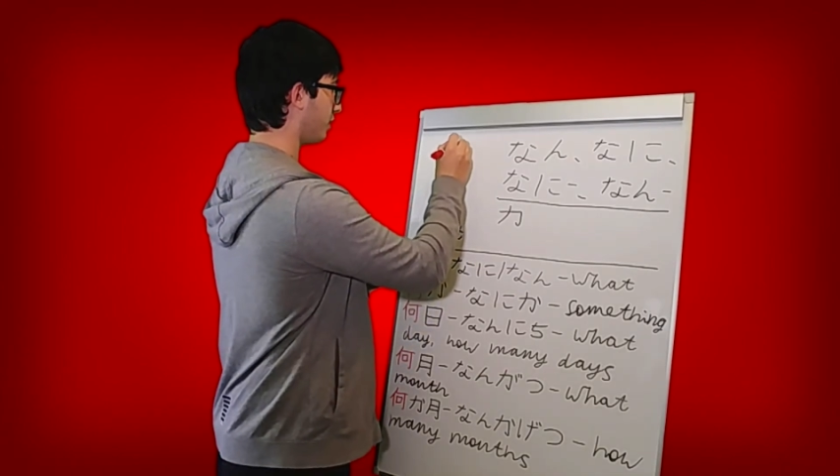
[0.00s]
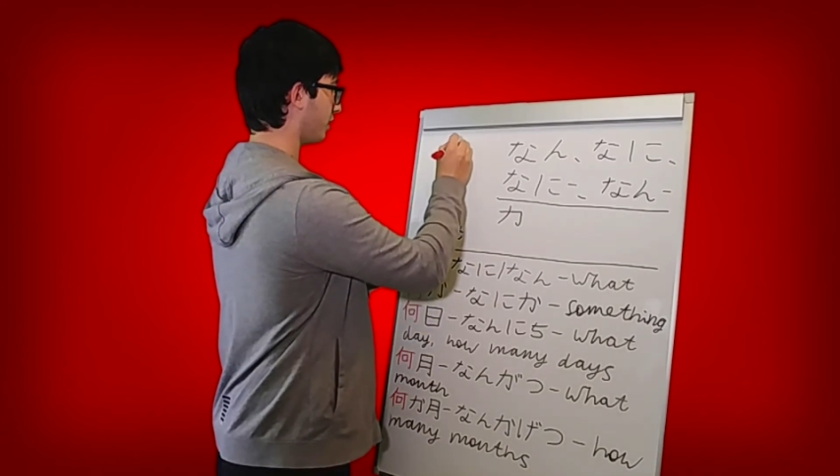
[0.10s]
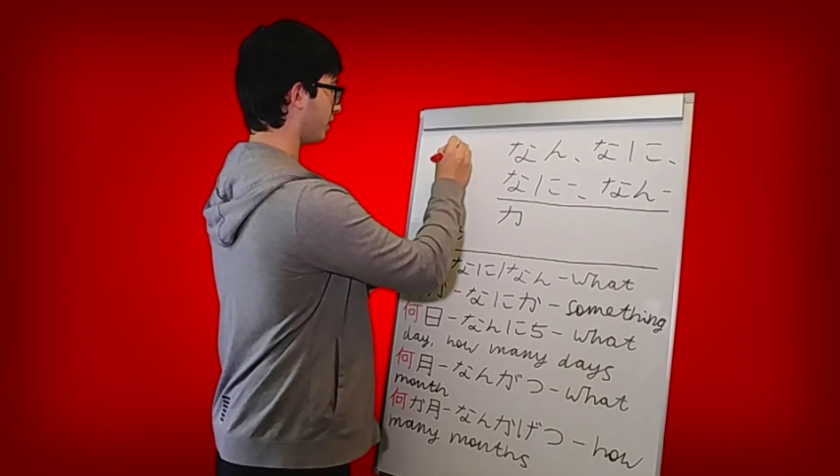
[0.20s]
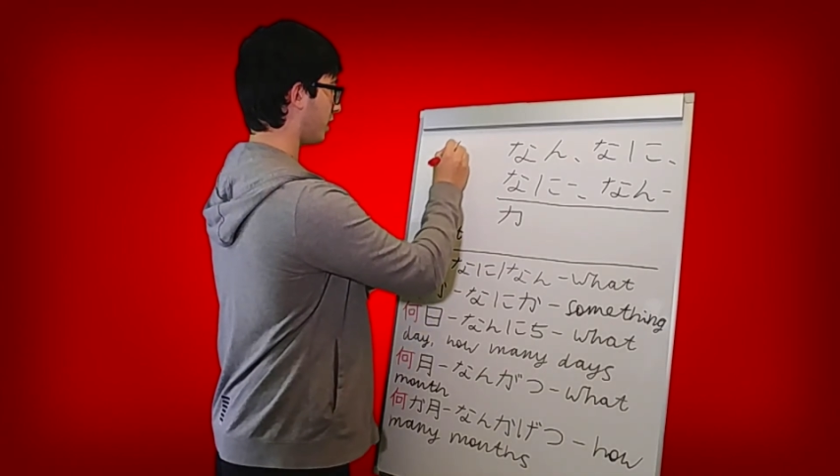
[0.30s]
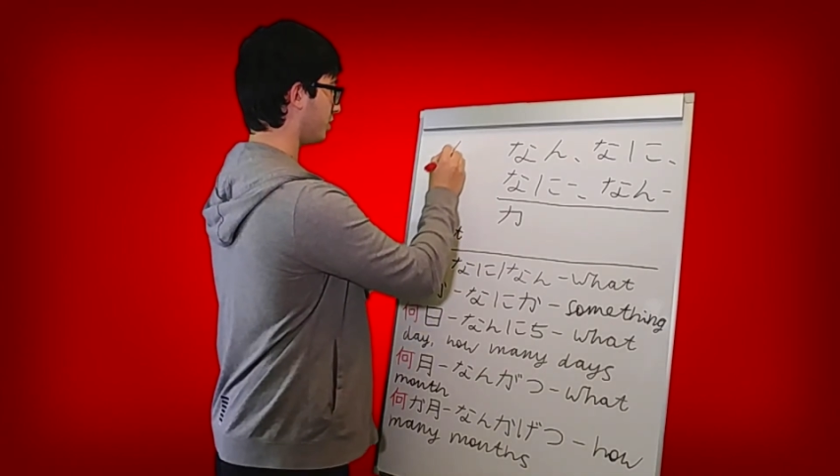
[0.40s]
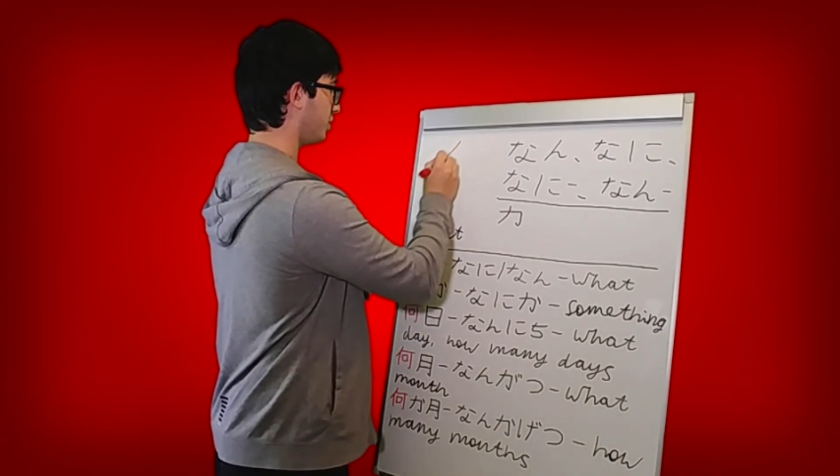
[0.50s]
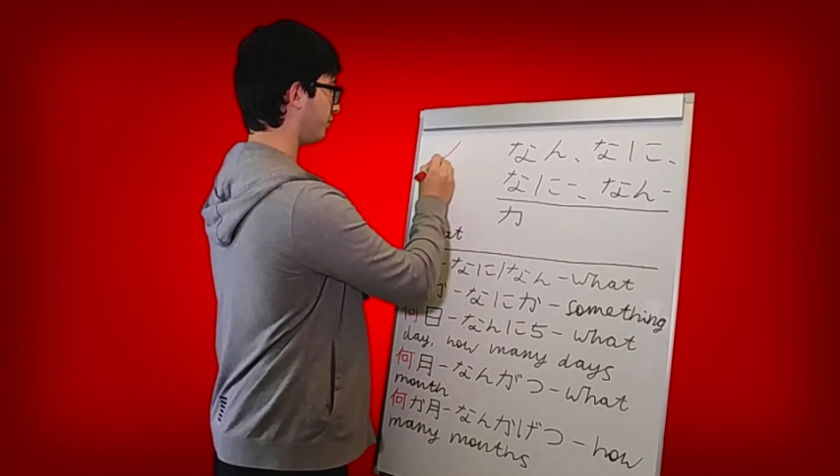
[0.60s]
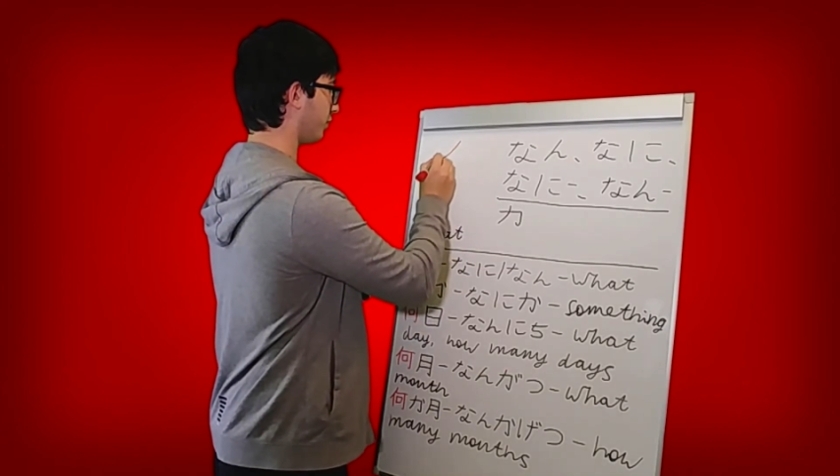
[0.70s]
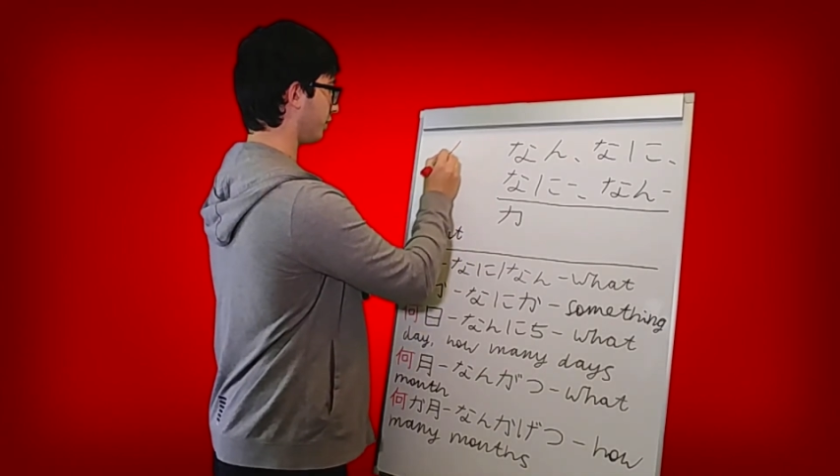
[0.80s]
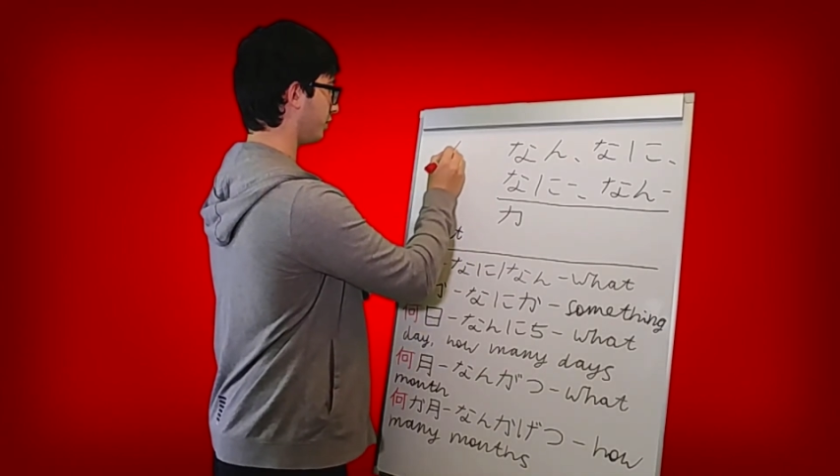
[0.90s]
the kanji
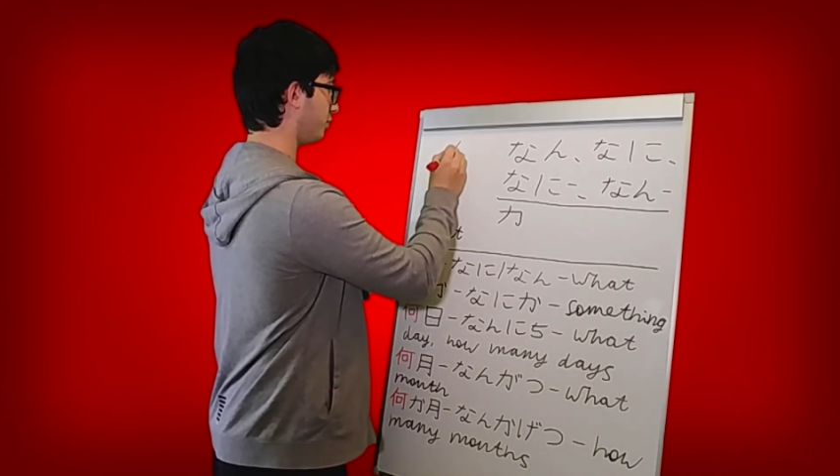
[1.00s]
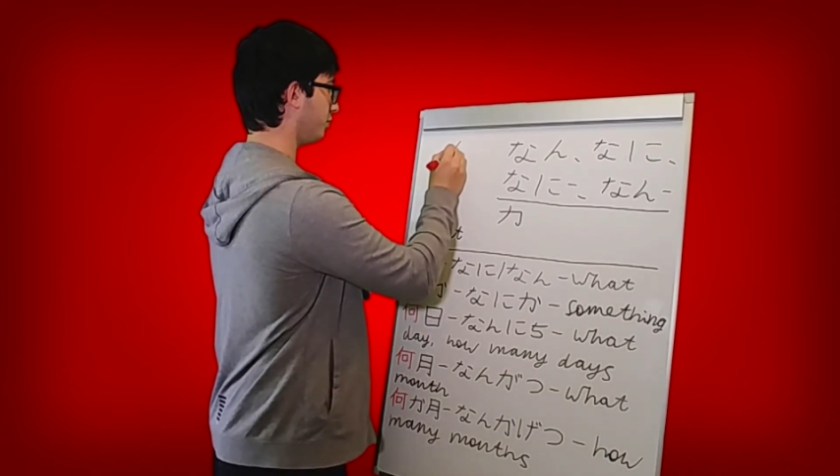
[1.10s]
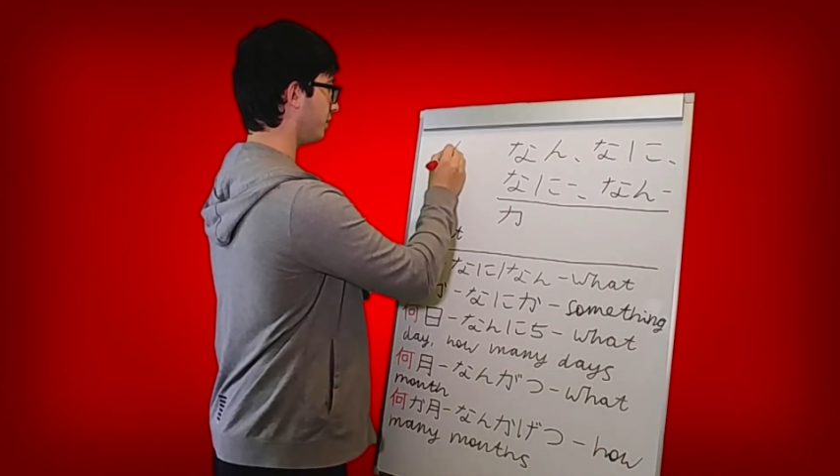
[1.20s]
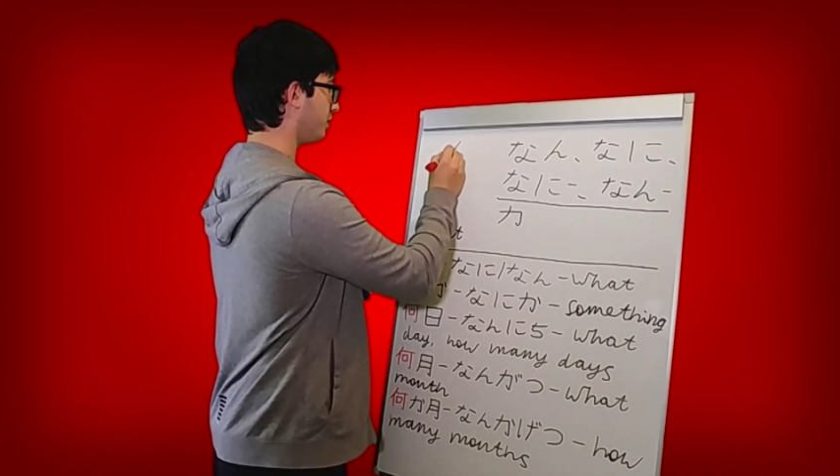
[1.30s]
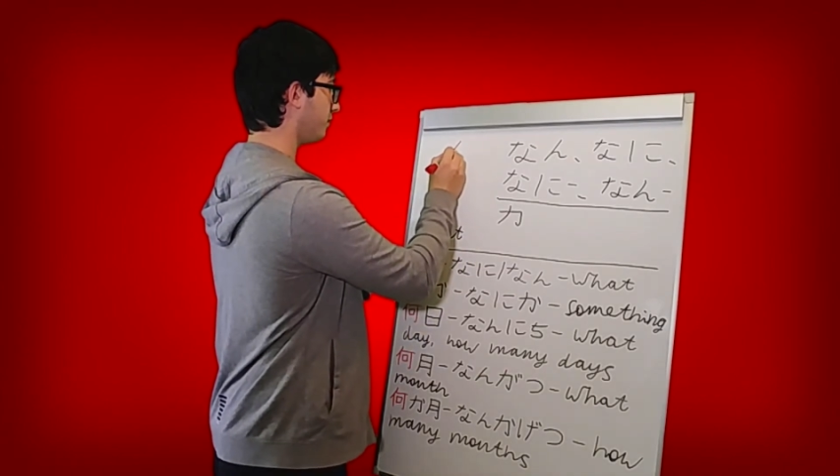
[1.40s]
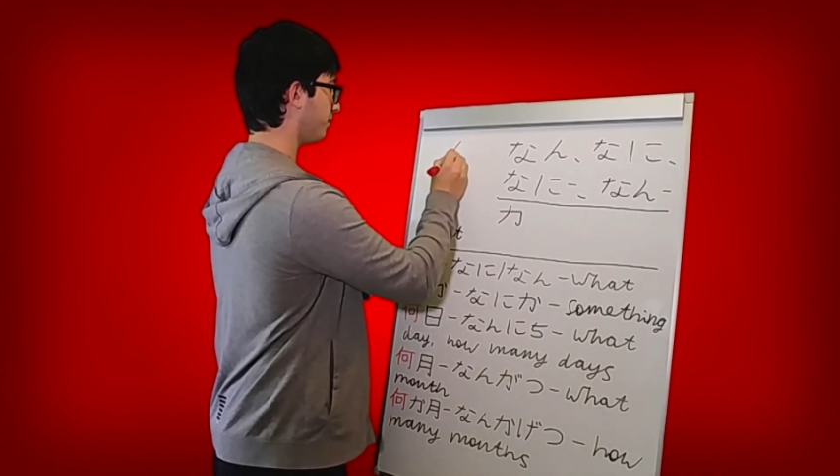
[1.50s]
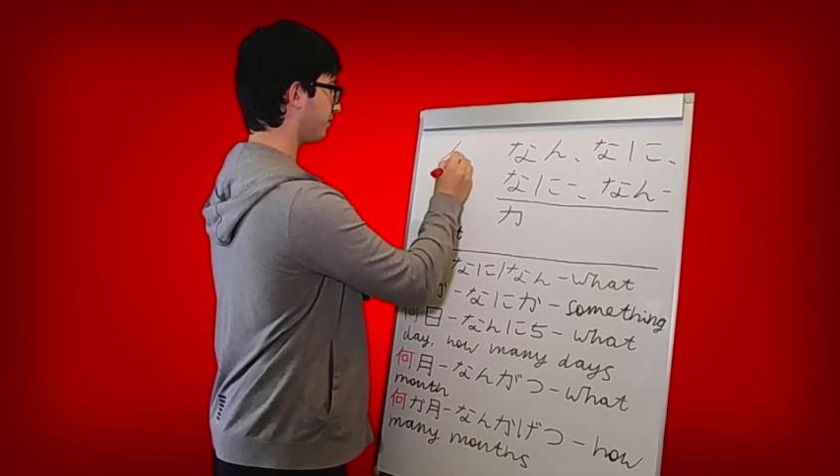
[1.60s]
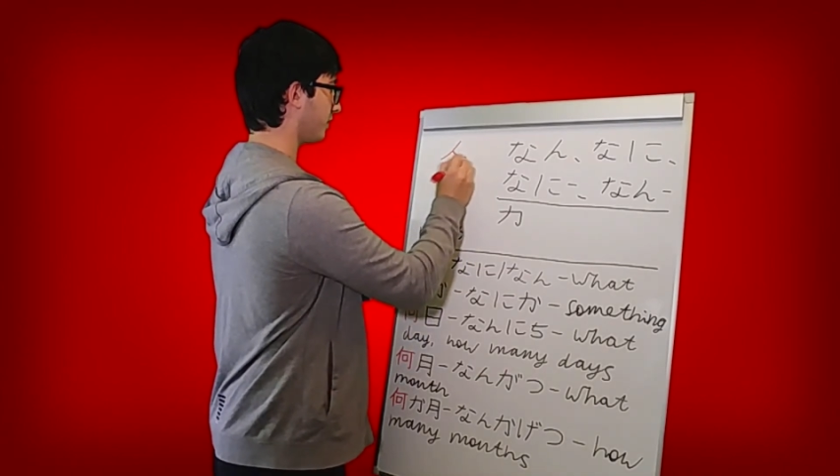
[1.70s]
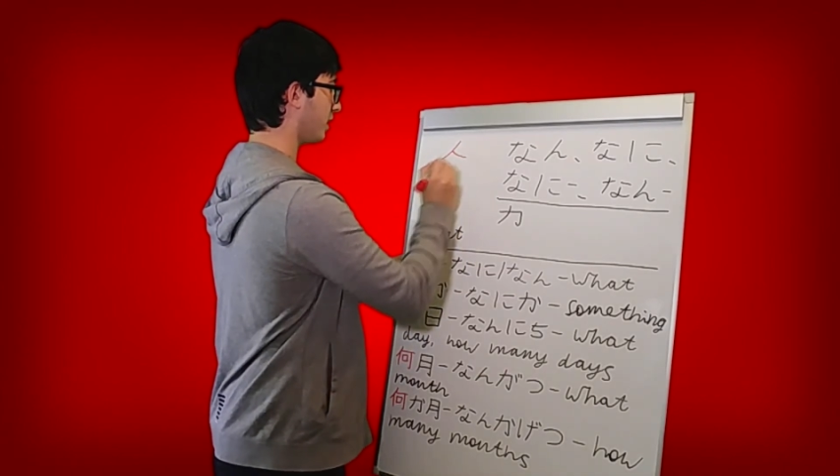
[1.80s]
for human